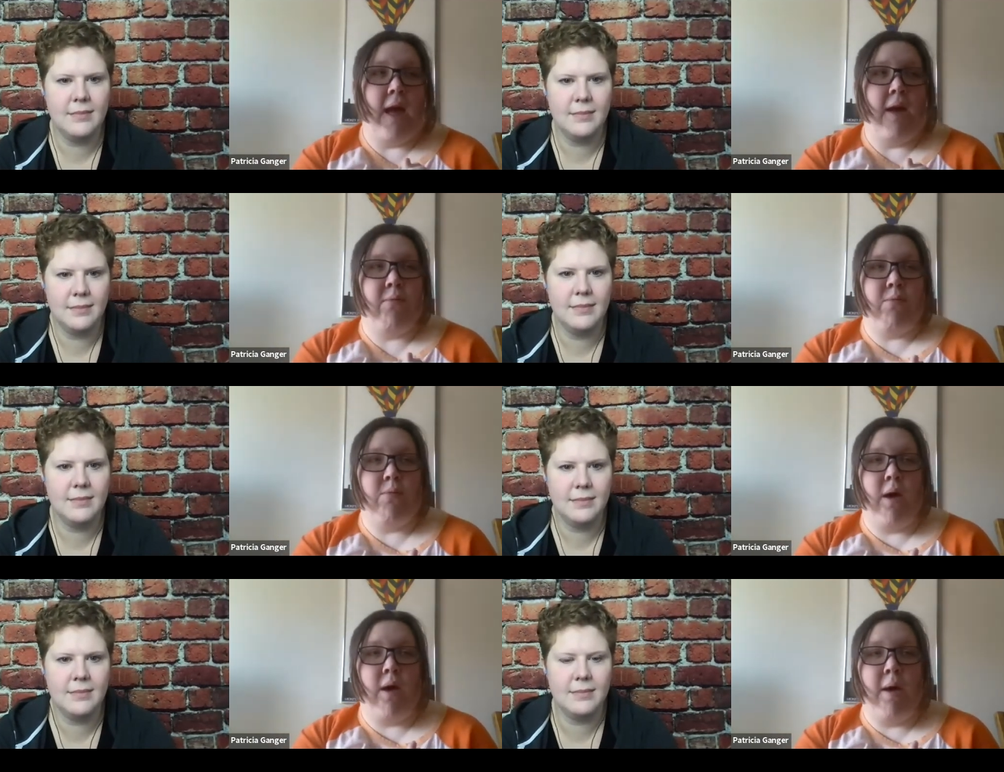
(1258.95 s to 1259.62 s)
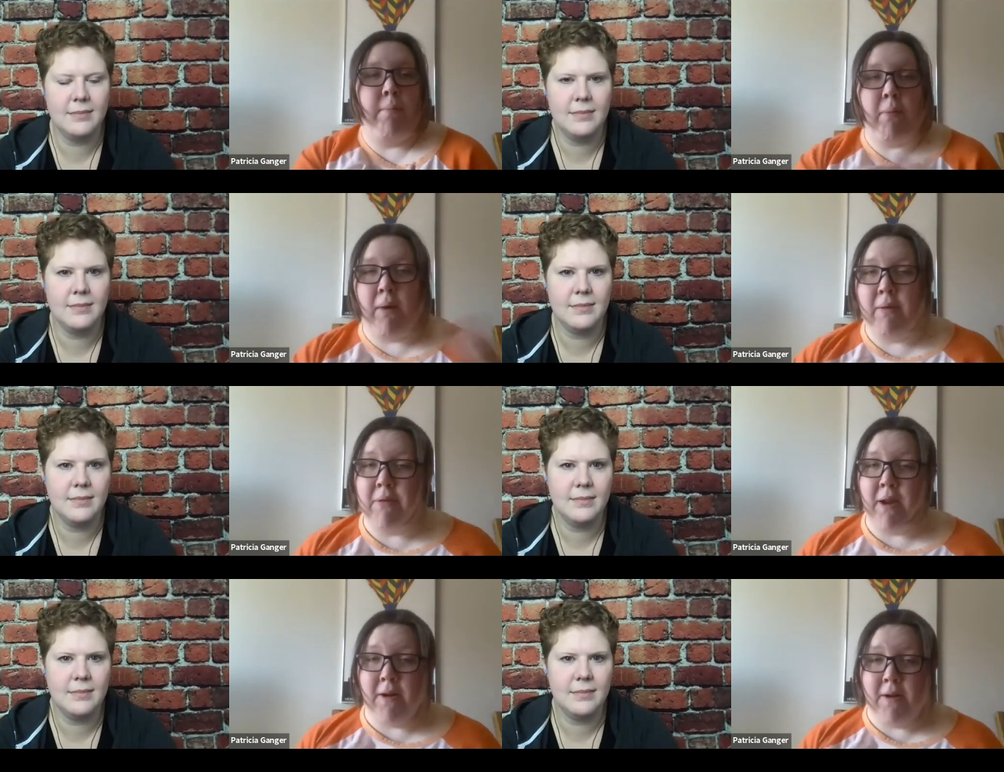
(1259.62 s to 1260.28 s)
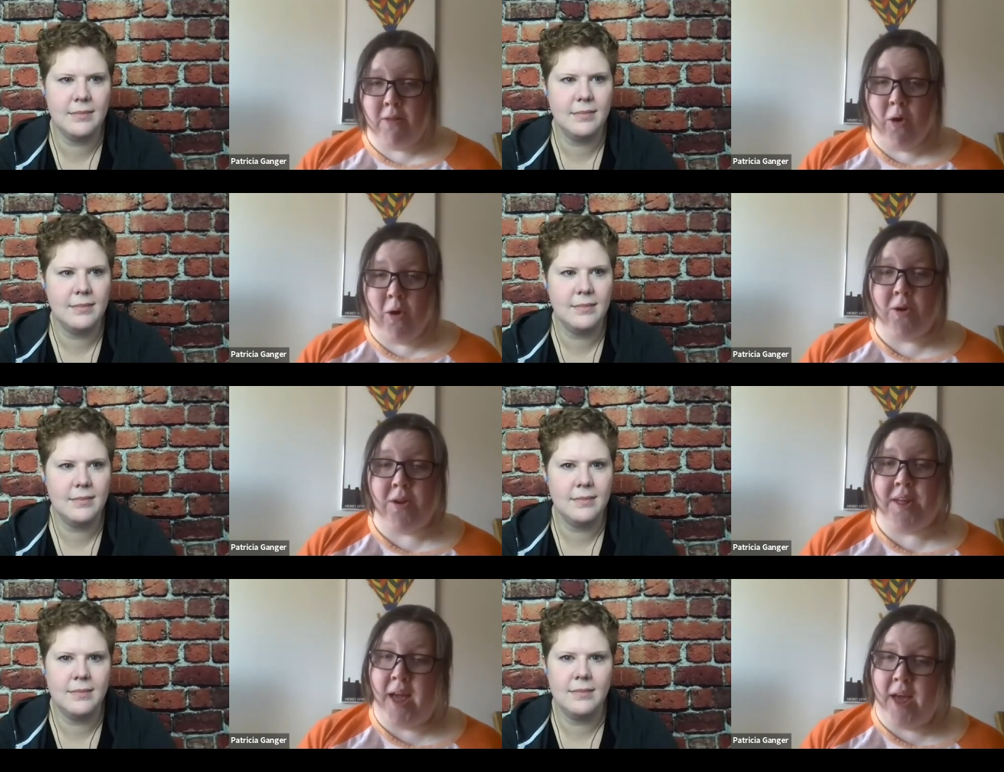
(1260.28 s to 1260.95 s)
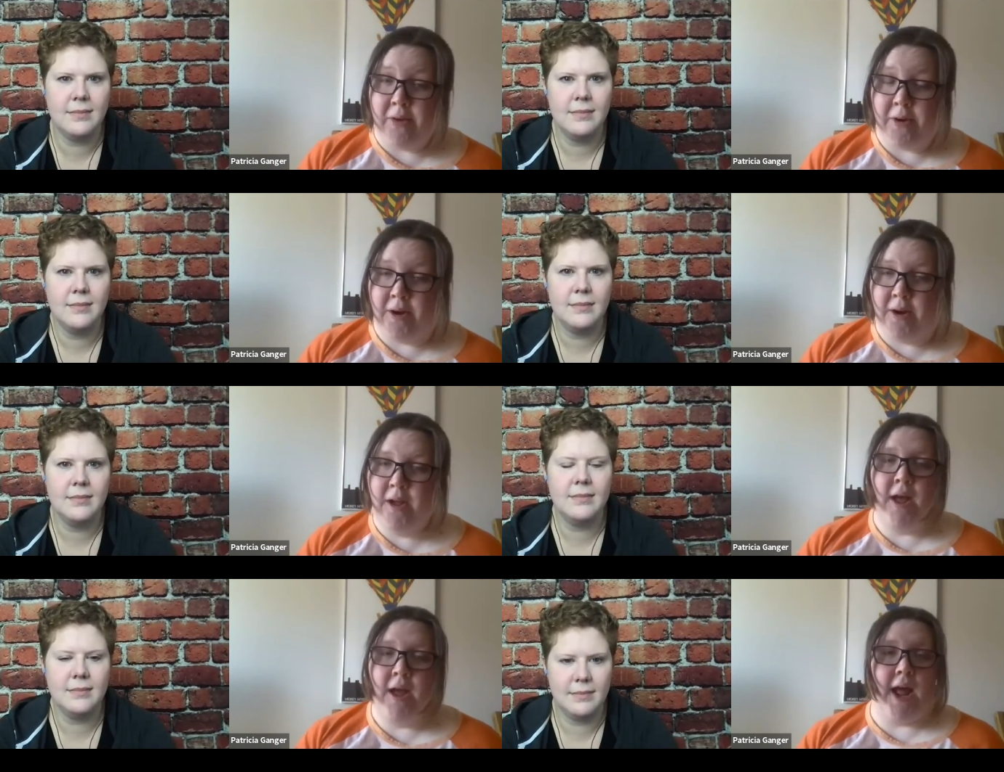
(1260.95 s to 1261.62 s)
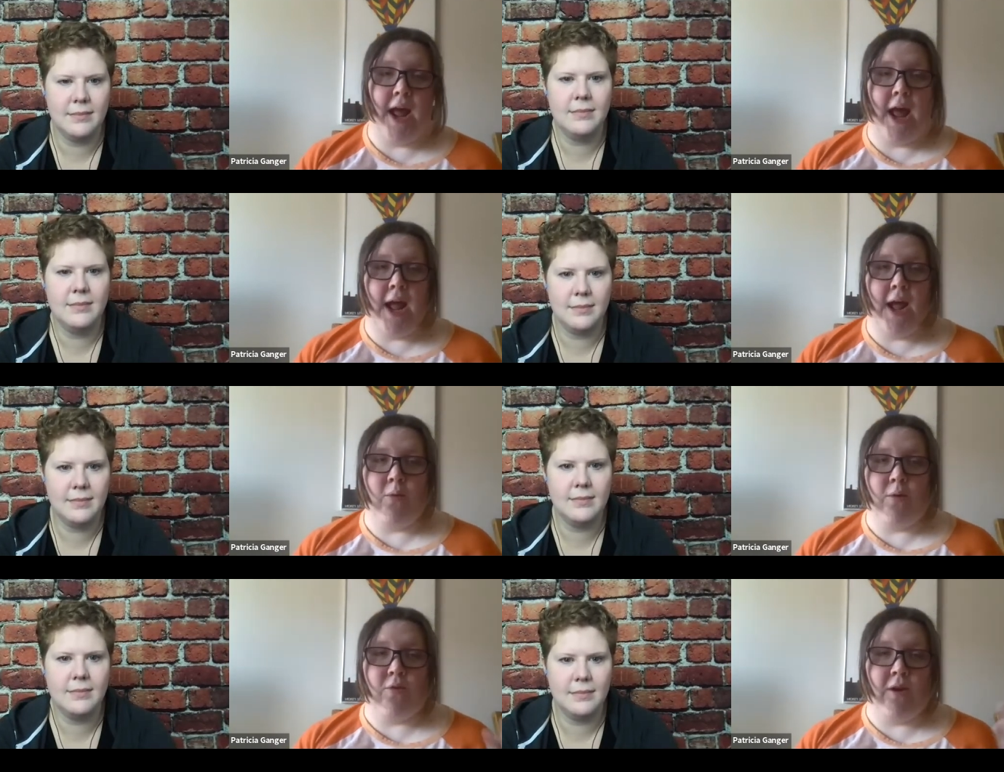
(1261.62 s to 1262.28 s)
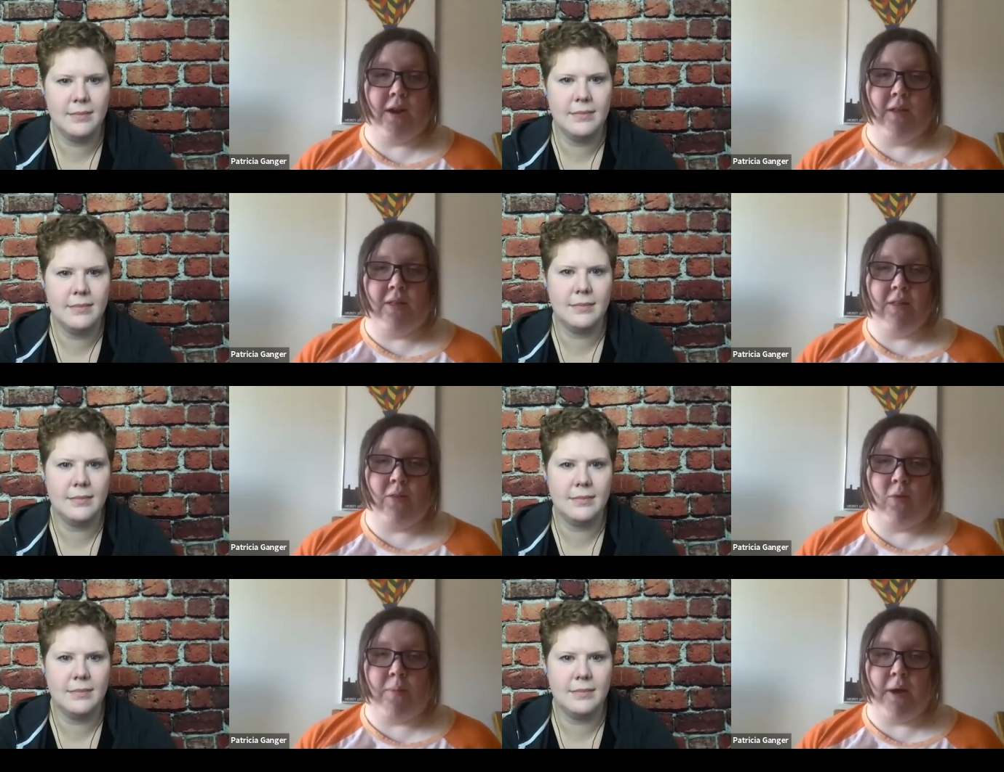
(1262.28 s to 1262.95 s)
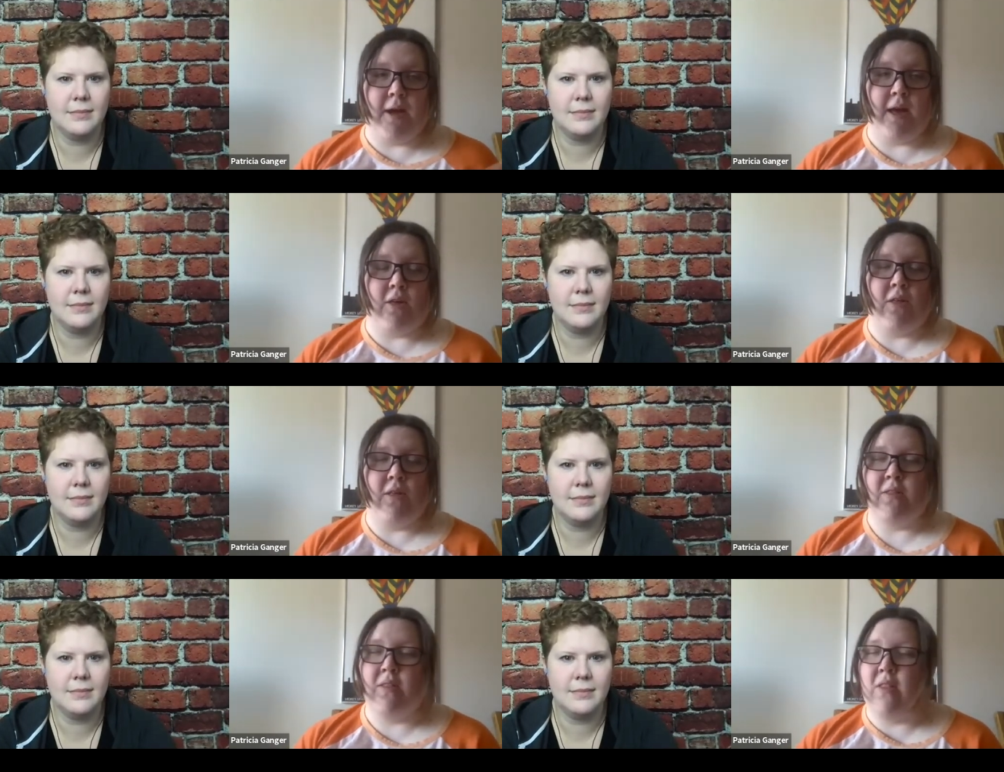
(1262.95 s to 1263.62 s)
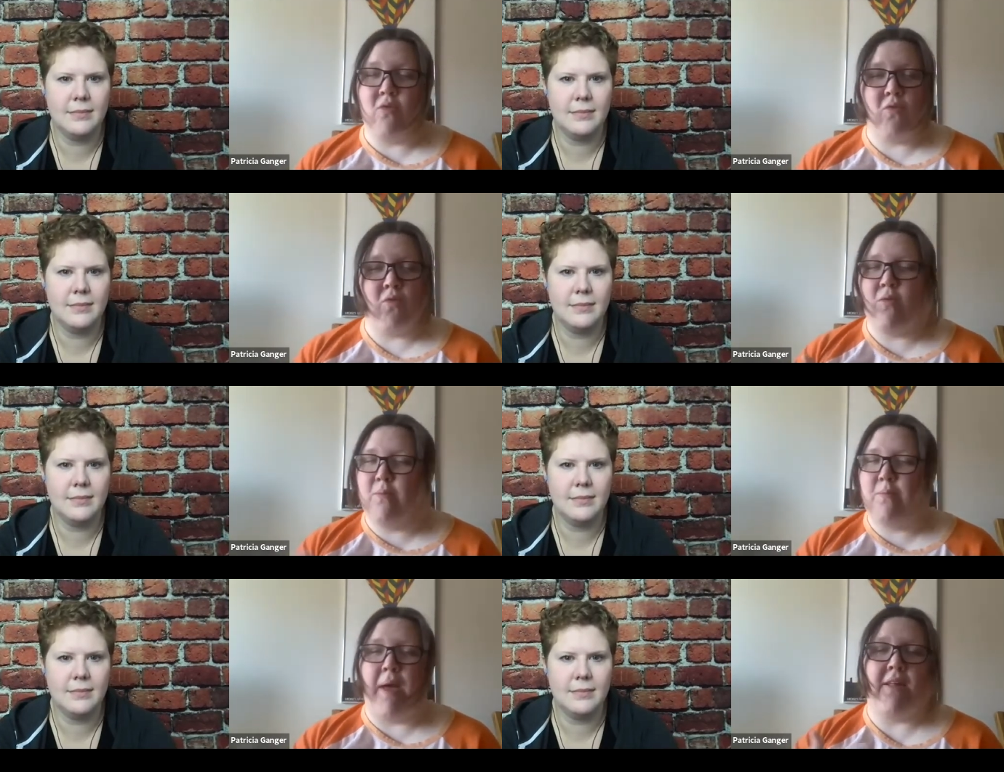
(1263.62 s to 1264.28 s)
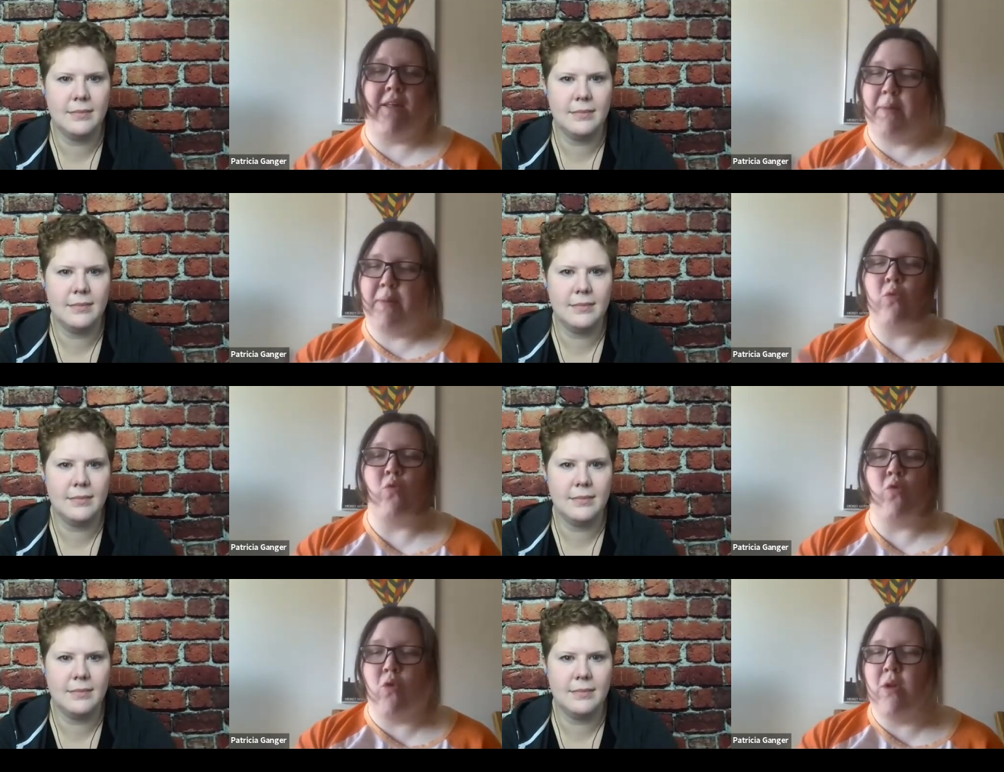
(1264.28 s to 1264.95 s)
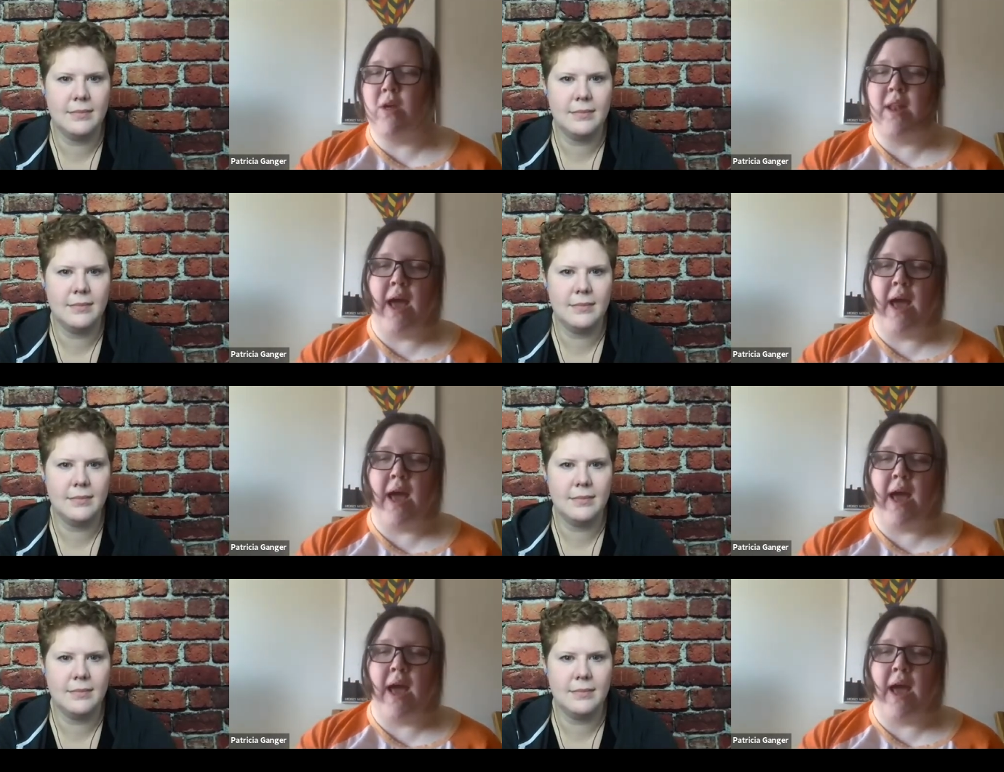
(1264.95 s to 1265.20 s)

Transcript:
Speaker 1: If um, my wife and I are in the car together and we're trying to listen to a podcast, she begs me to turn it